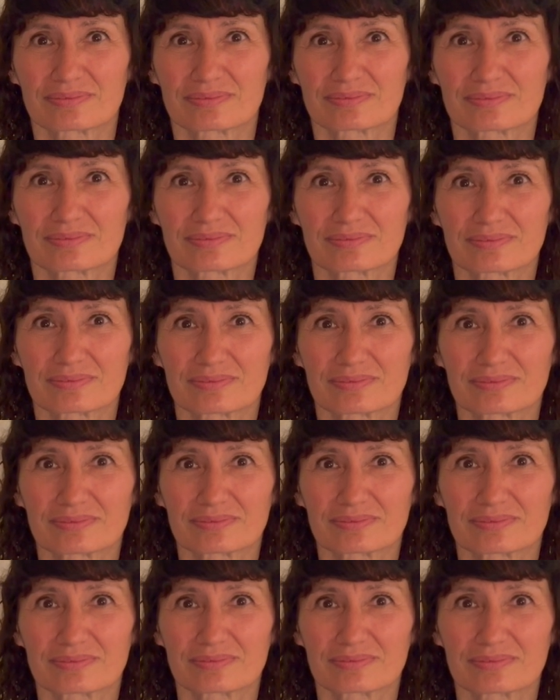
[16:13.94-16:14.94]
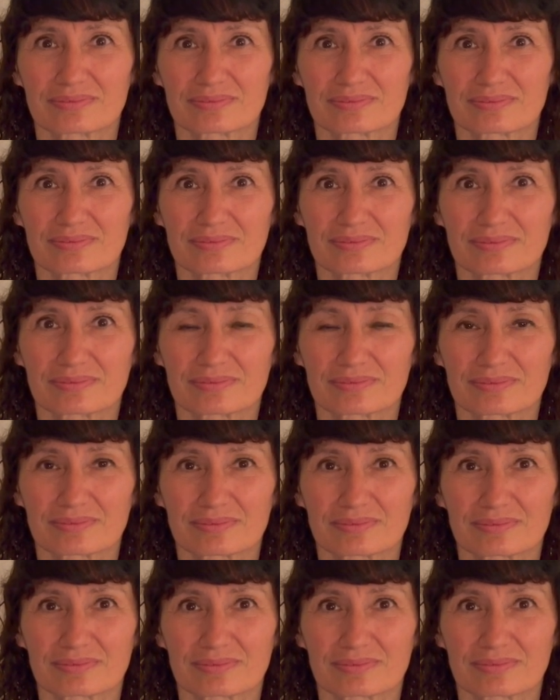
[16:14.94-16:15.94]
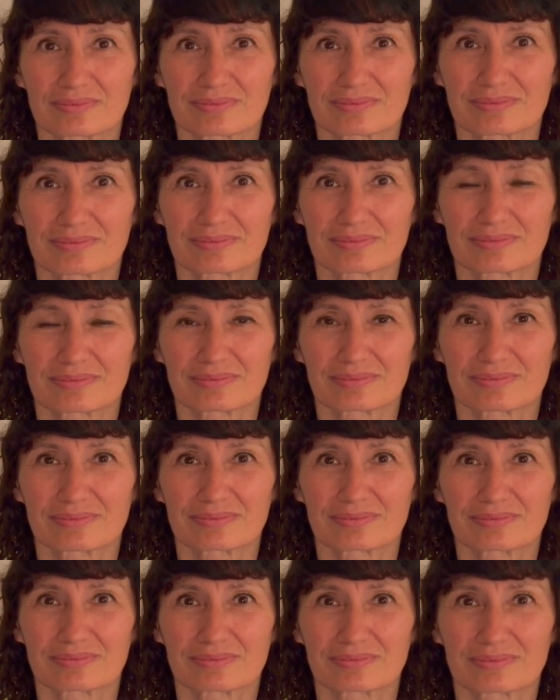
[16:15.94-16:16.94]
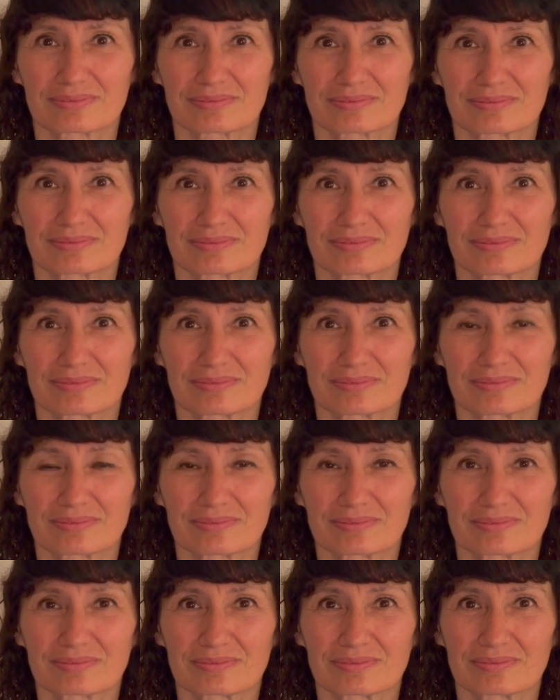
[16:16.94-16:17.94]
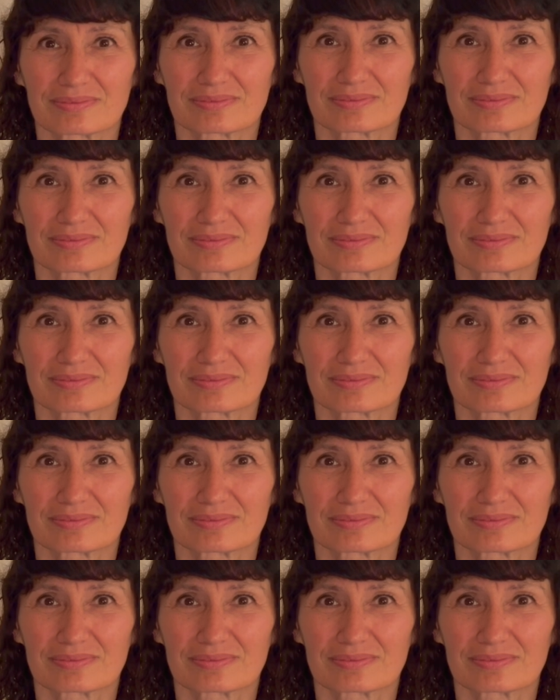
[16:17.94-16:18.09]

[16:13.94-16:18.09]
(silent)